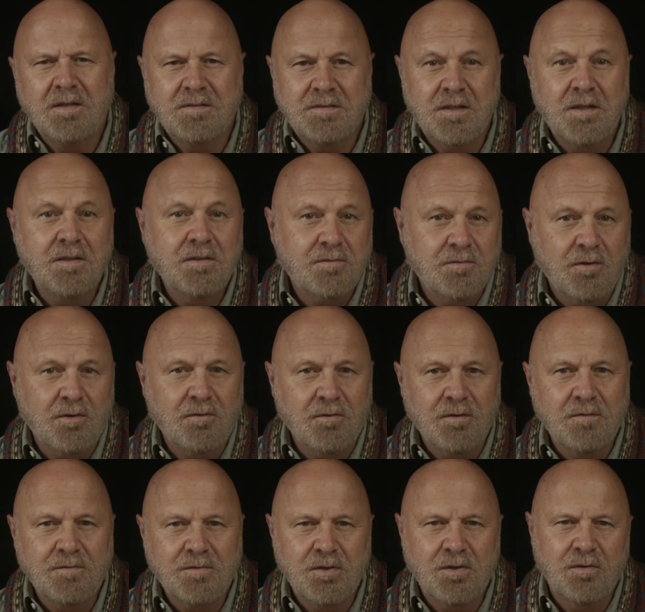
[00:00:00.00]
studies
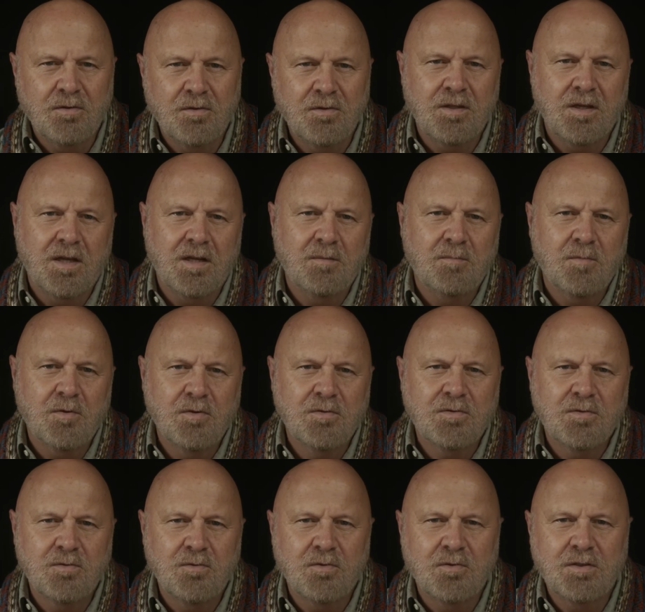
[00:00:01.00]
have shown that middle
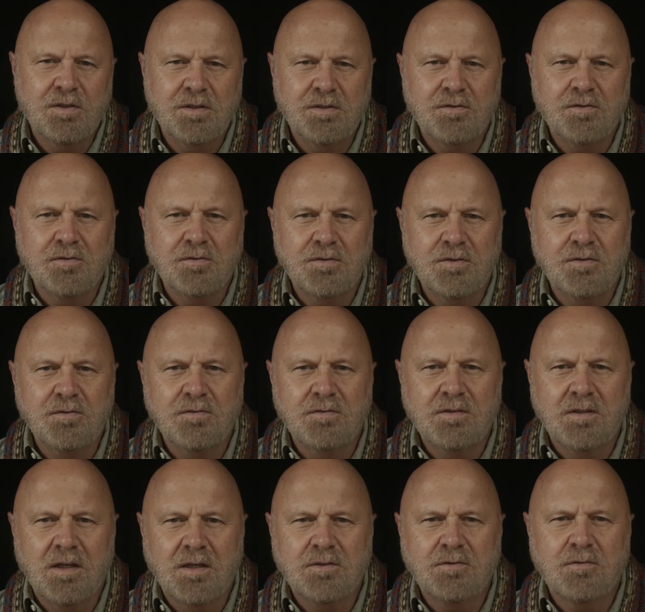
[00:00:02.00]
school teachers
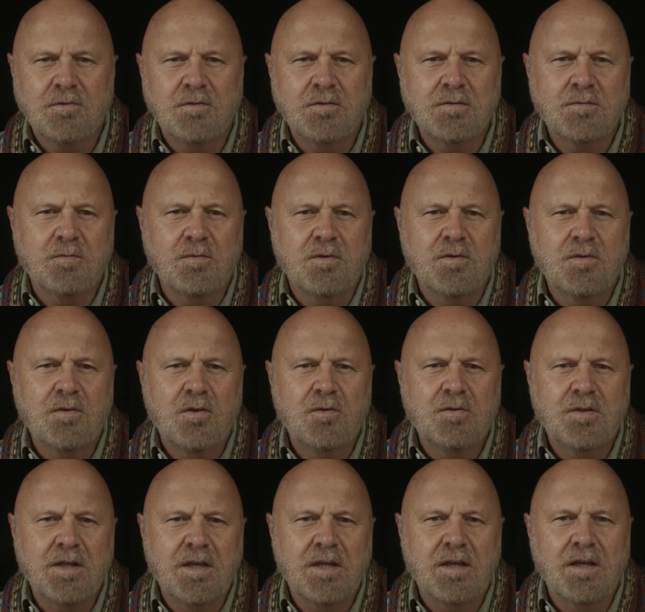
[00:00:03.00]
use lecturers with
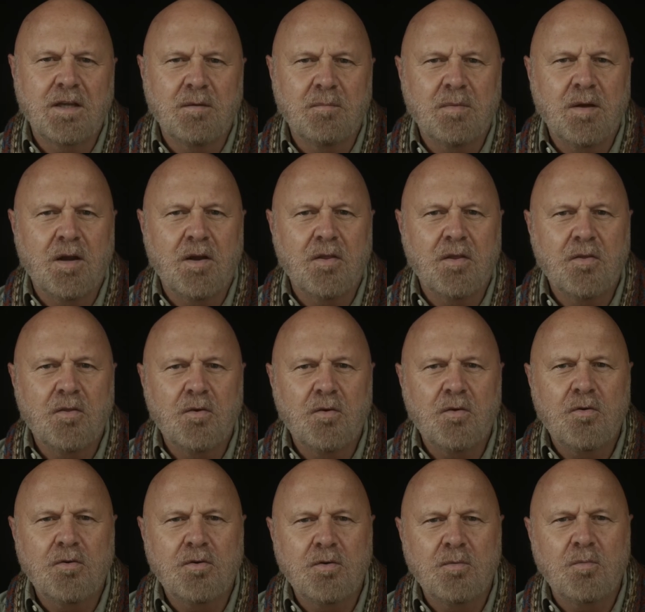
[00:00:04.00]
note-taking about a
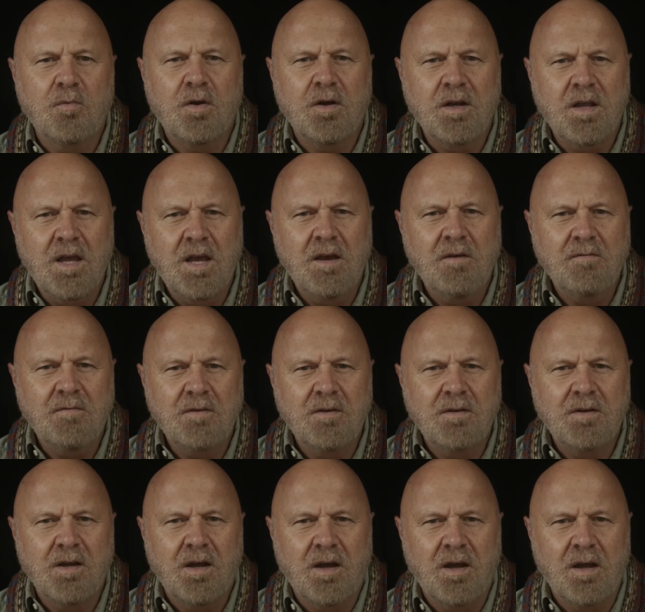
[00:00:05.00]
third to one-half of the
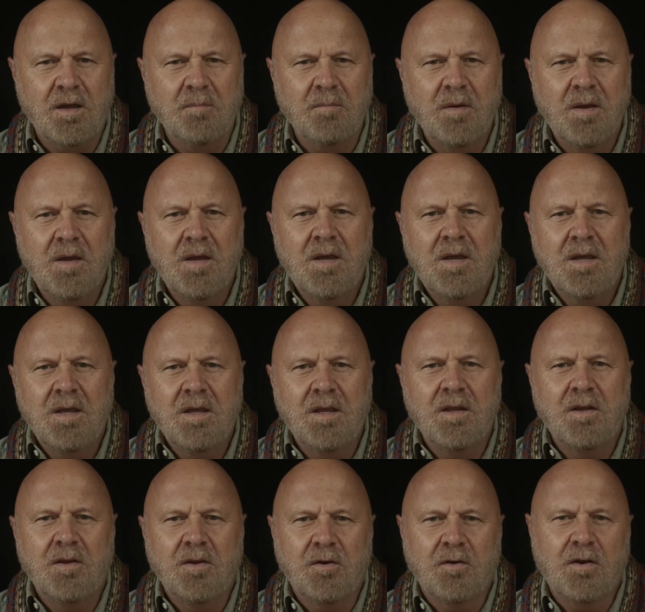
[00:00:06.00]
time
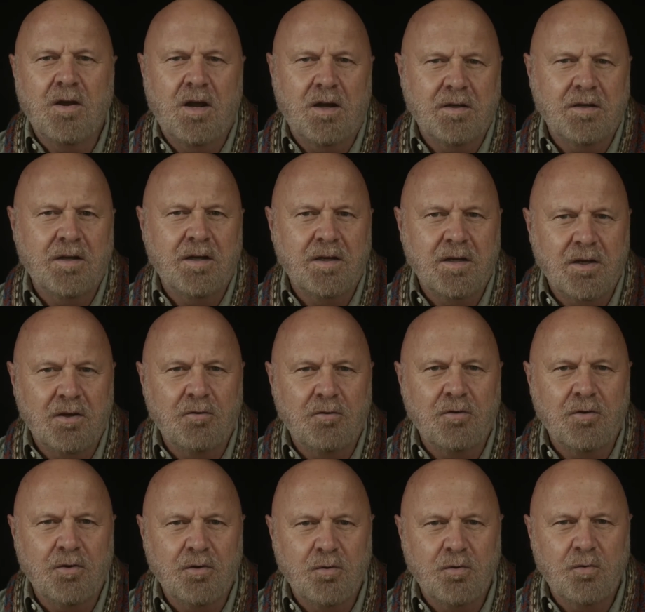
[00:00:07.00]
in their content
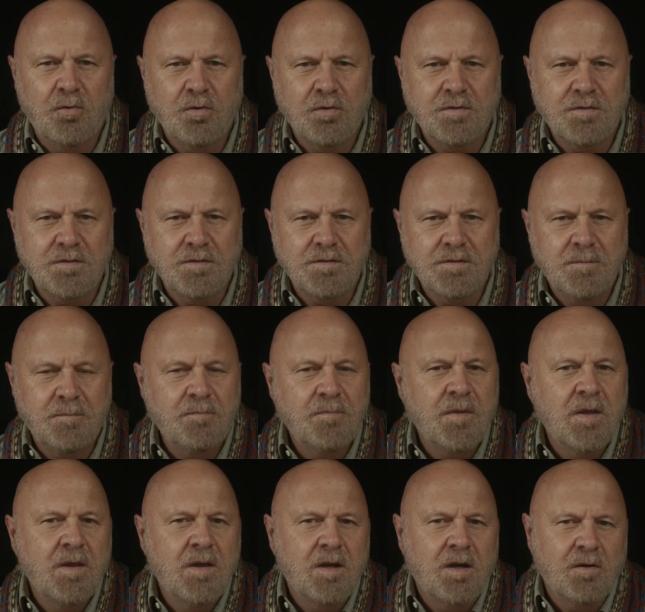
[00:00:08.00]
area courses.
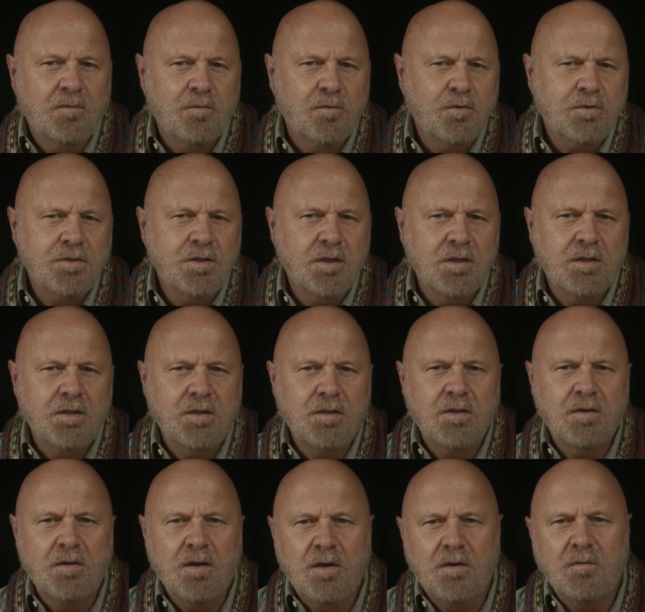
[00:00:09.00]

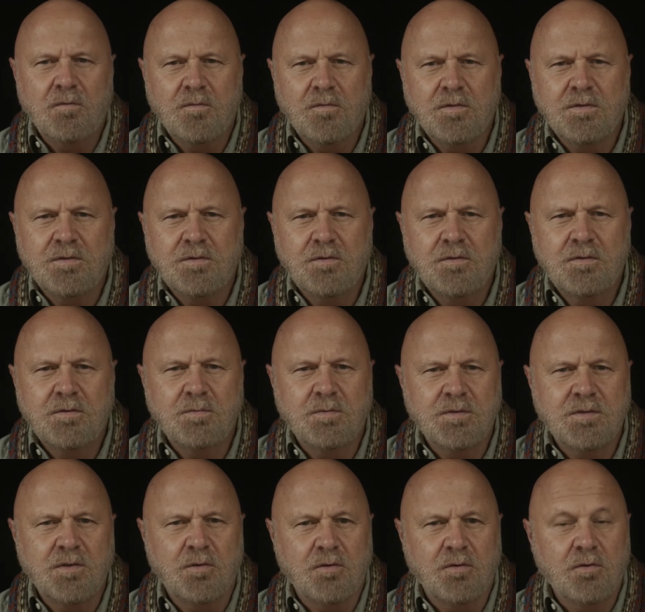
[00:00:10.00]
Unfortunately, for students
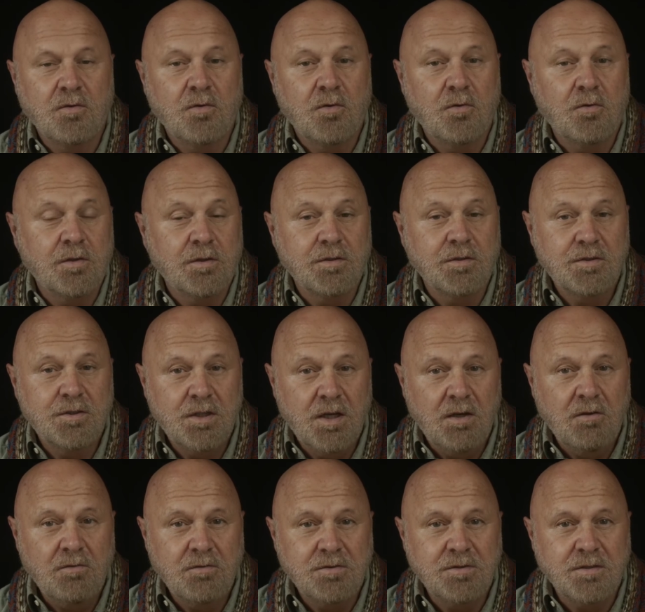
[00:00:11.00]
with certain learning
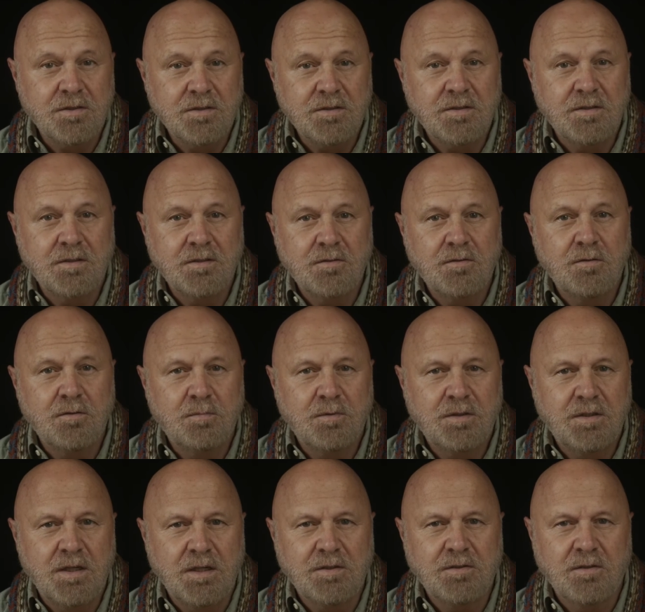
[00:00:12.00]
challenges, this could
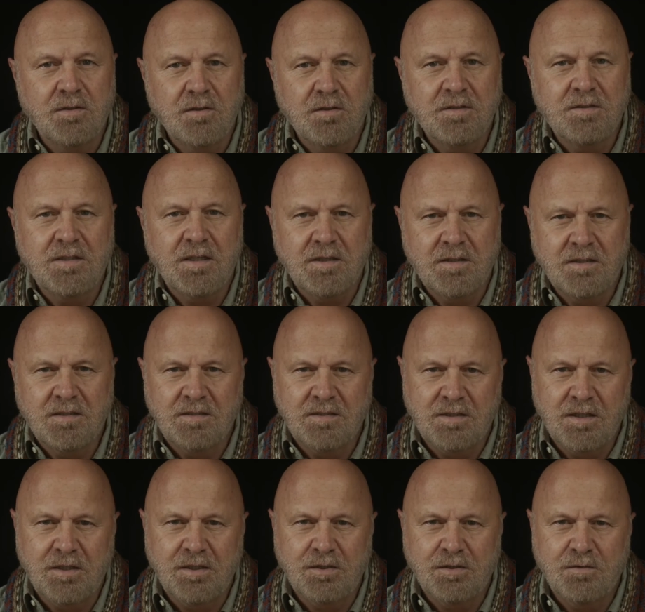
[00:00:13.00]
potentially set the
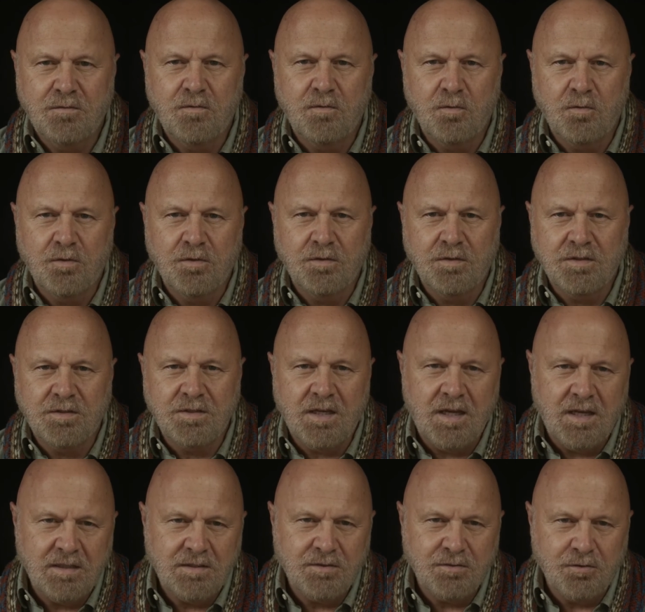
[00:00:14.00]
stage for
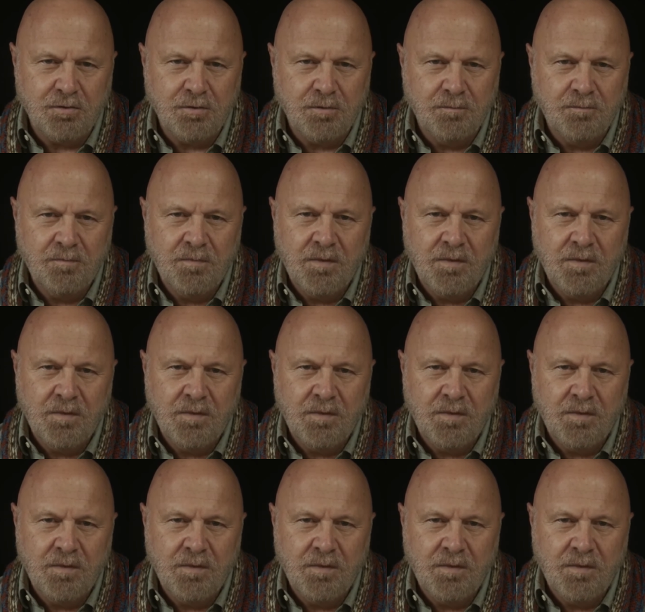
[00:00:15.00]
disaster.